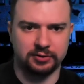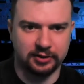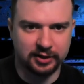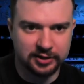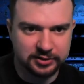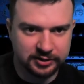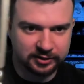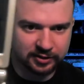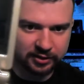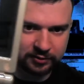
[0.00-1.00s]
Can I actually
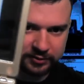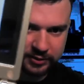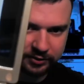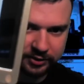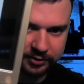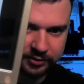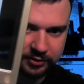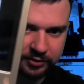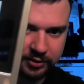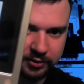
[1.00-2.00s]
get that on screen?
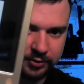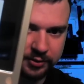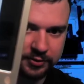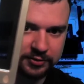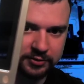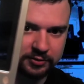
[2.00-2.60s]
Oh, there it is.